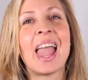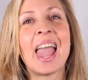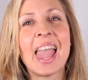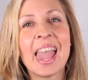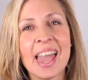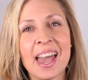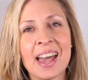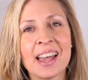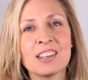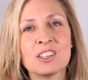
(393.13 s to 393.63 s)

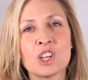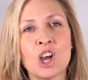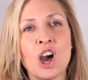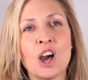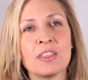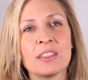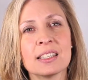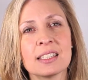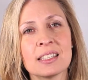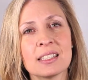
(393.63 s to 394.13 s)
and
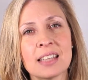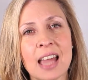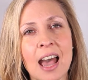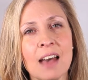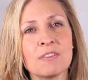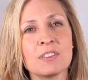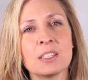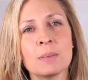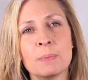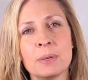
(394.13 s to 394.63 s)
on the
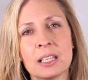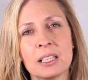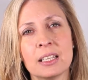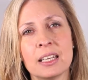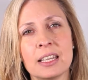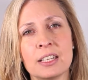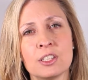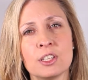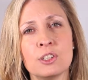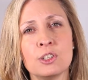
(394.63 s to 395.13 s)
staff's
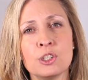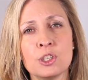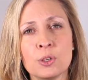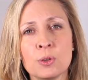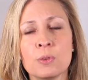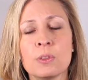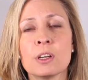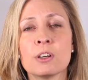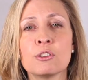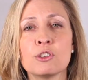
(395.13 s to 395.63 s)
ability to
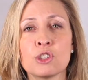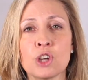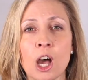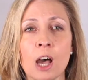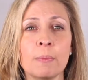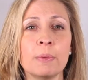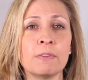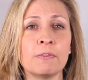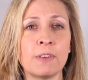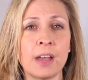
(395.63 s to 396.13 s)
do their
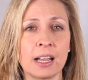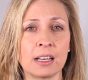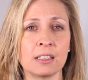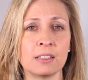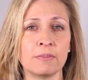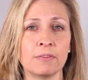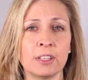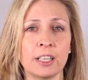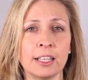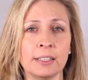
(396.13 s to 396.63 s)
job
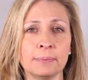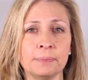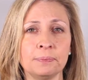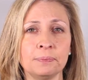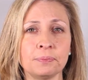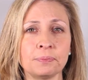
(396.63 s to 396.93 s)
effectively.